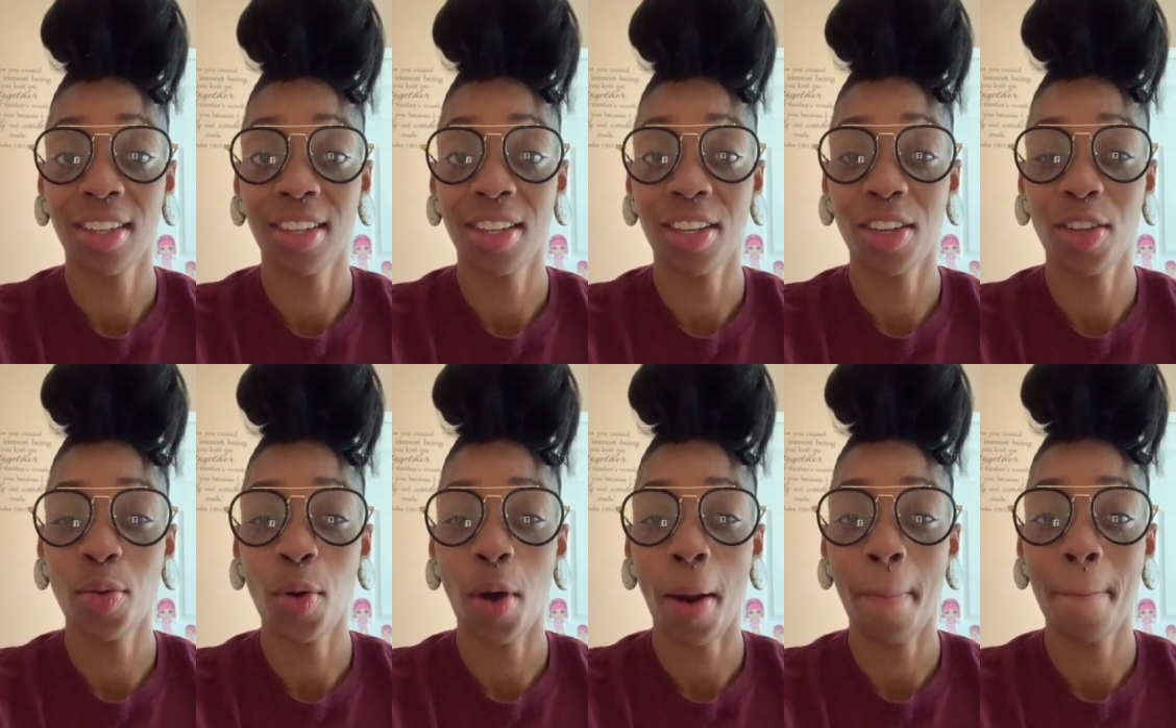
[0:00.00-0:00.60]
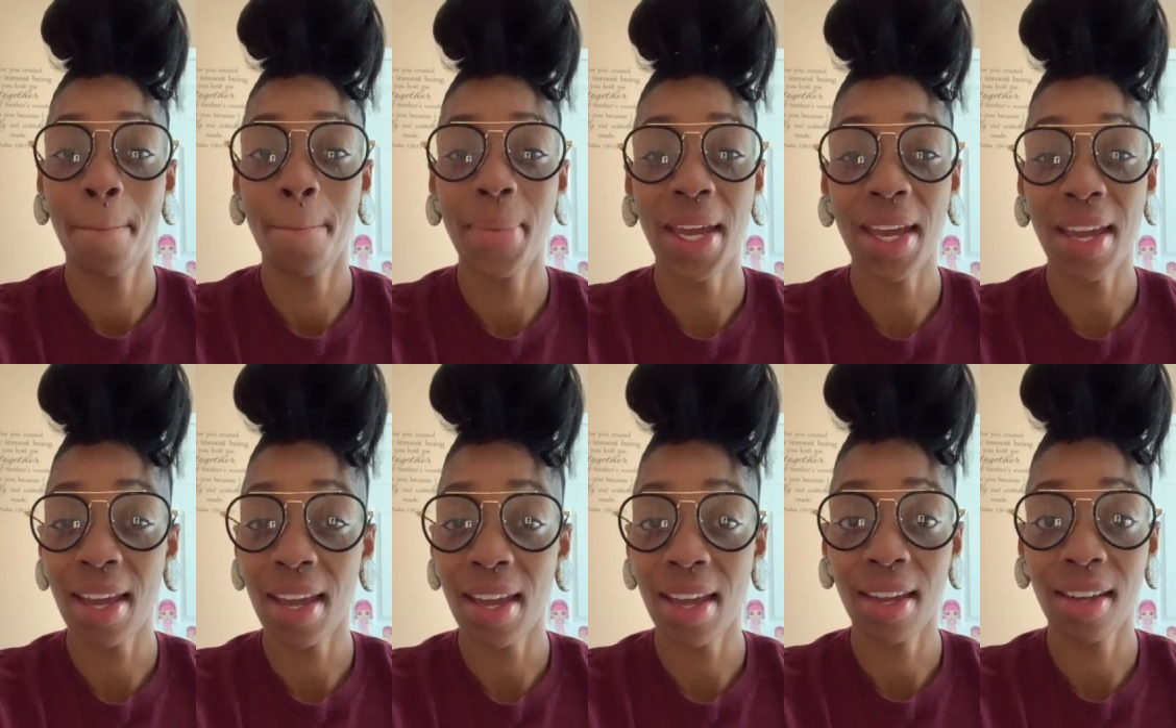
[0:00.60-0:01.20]
You are
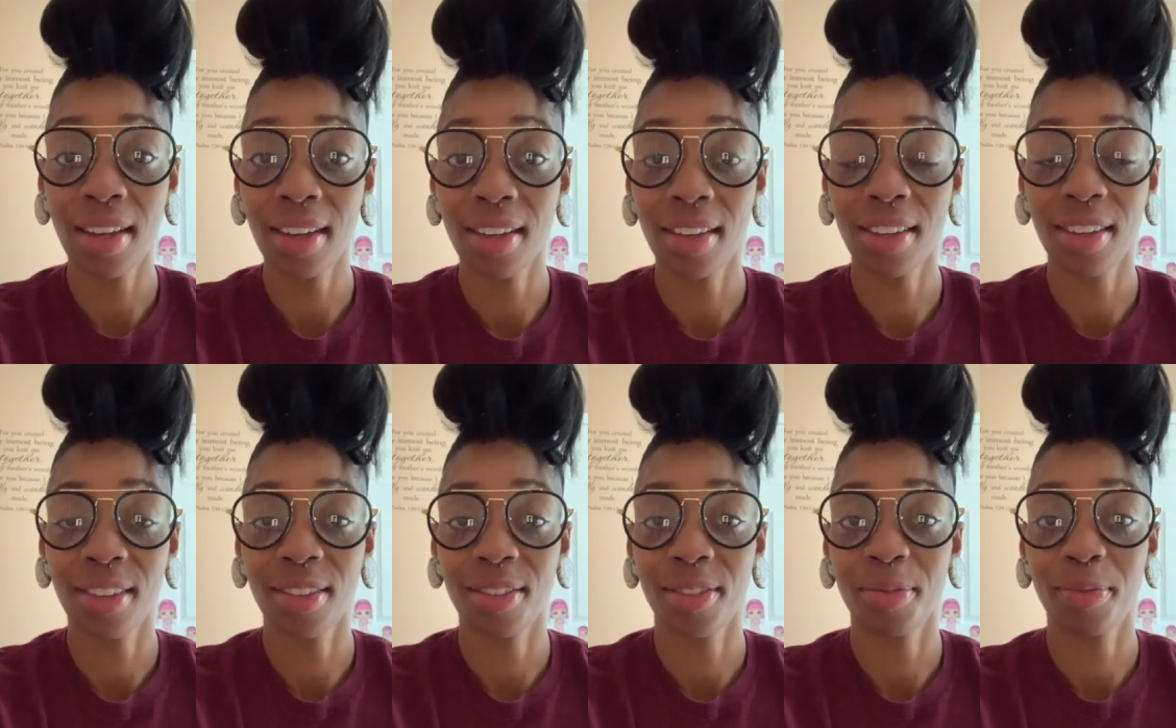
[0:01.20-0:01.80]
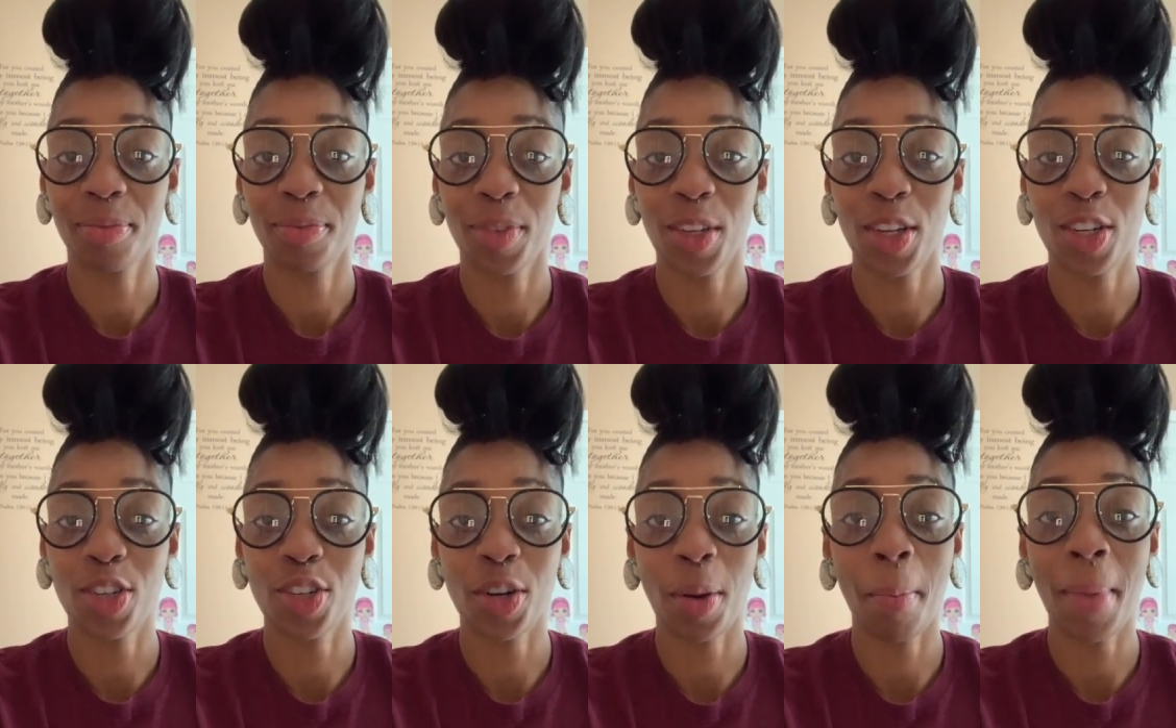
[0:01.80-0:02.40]
big, you're
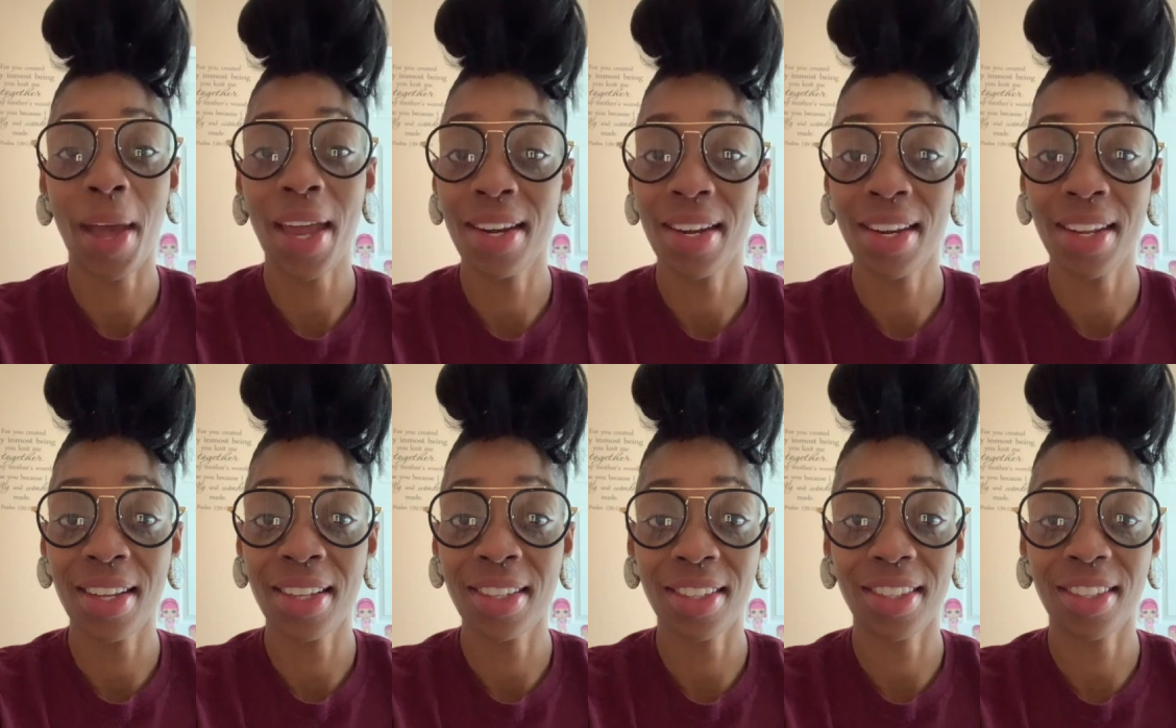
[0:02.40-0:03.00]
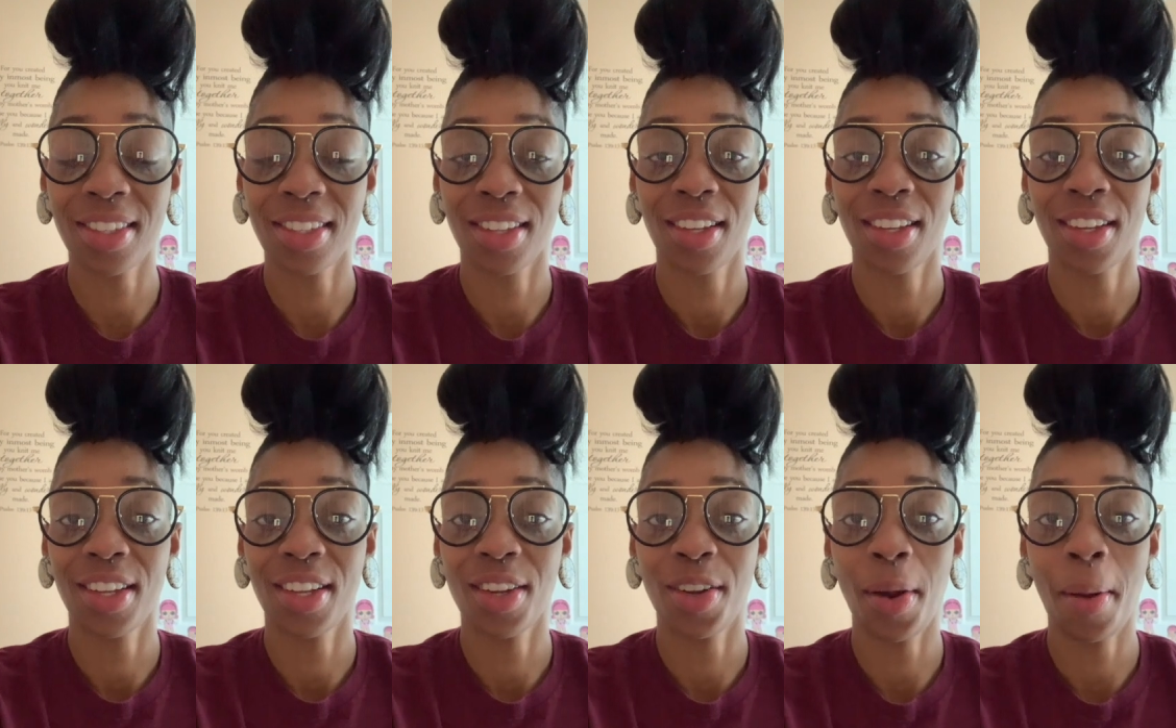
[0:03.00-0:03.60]
tremendous,
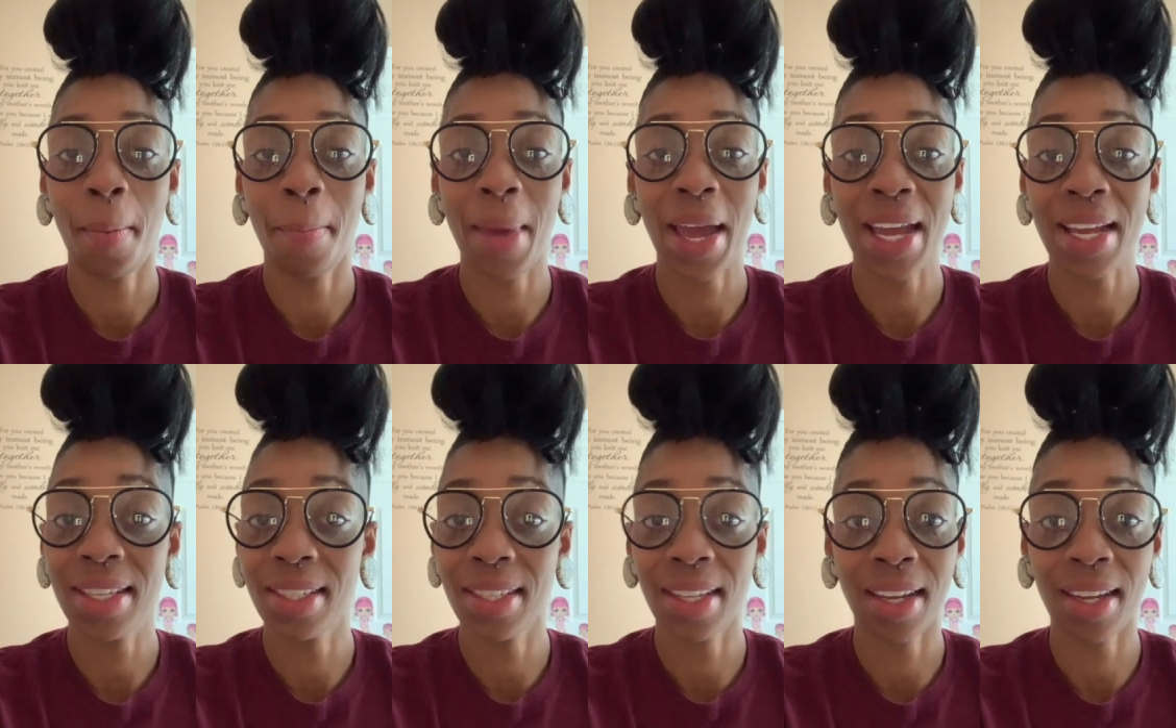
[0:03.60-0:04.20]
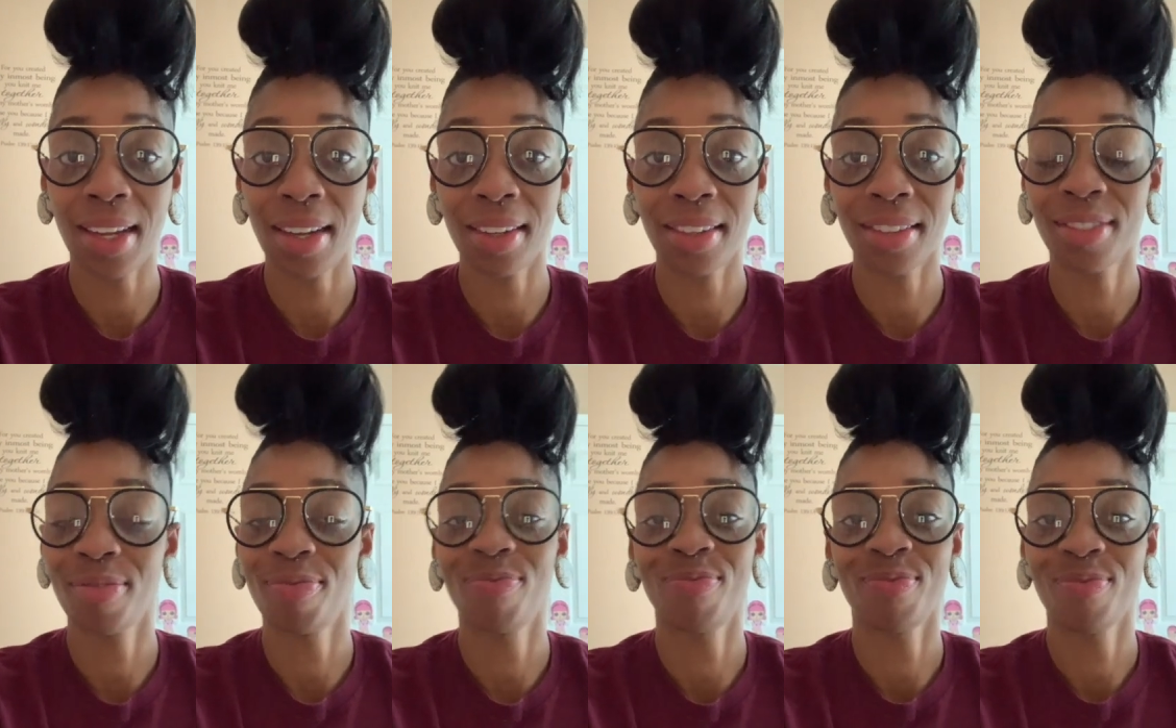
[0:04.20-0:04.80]
you're amazing,
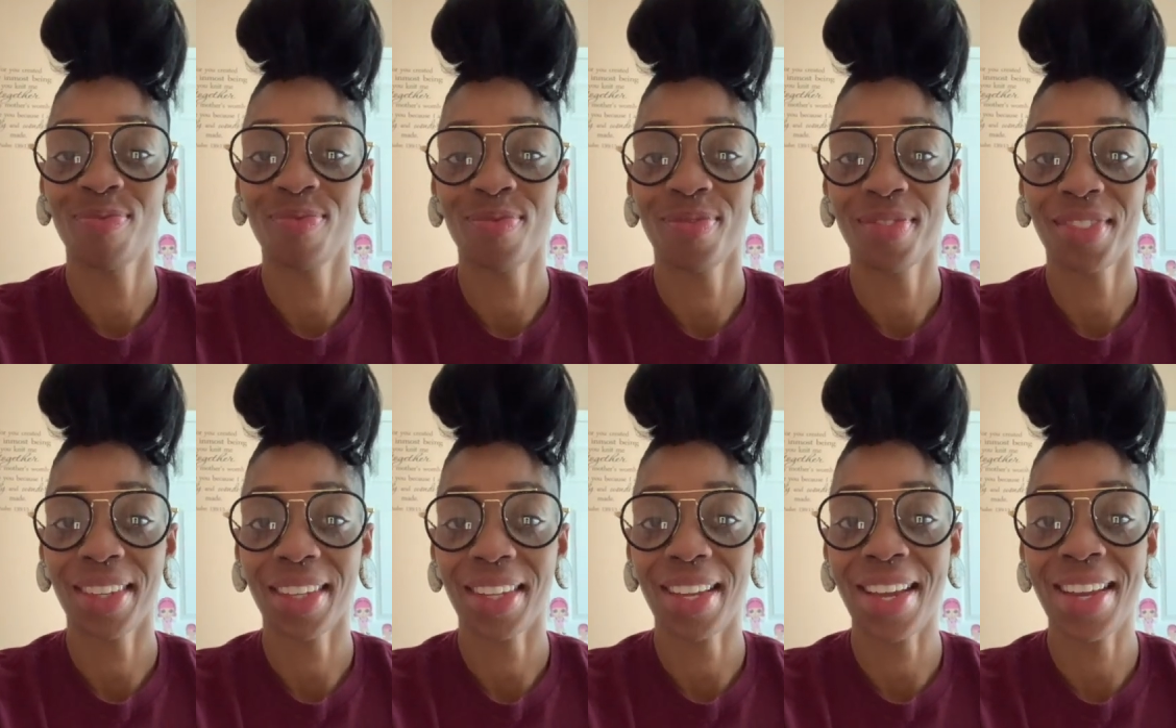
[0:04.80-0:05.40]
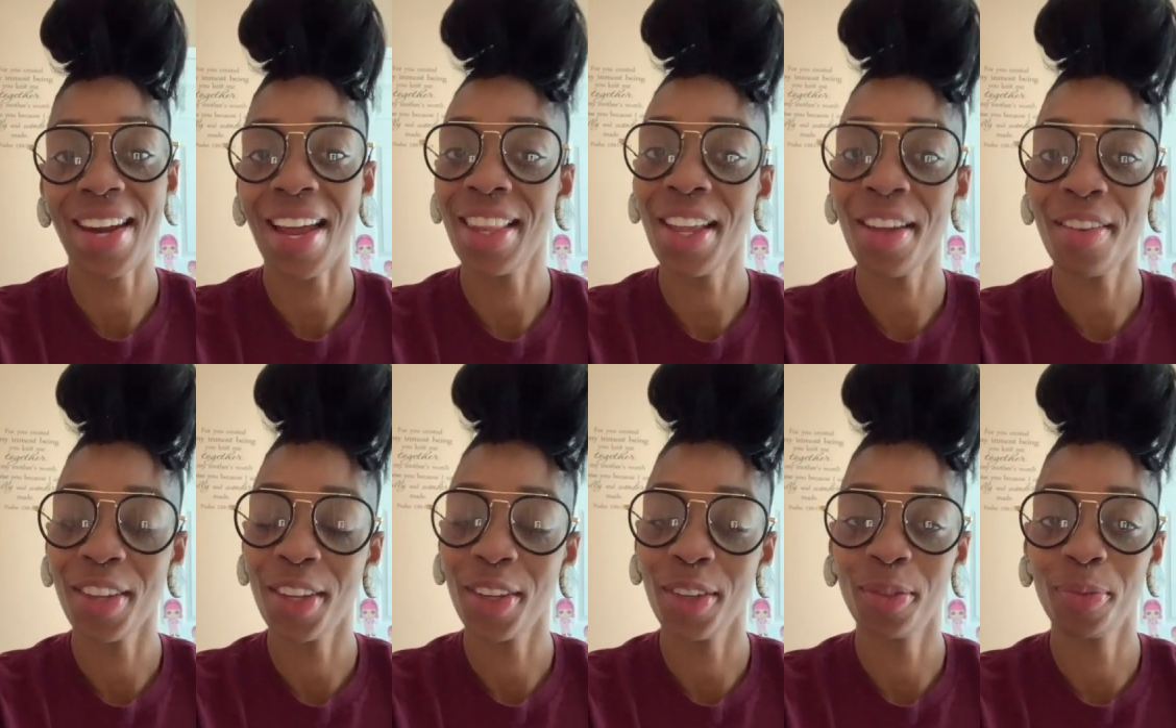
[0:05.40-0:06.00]
and I
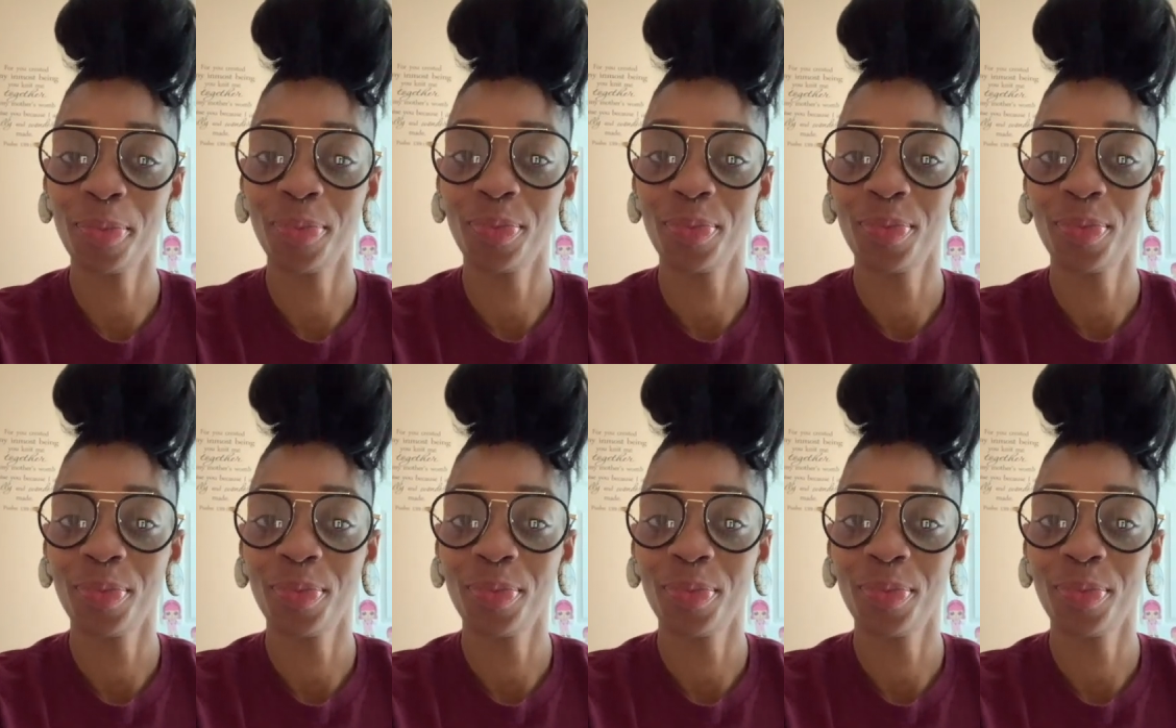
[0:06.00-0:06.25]
love you.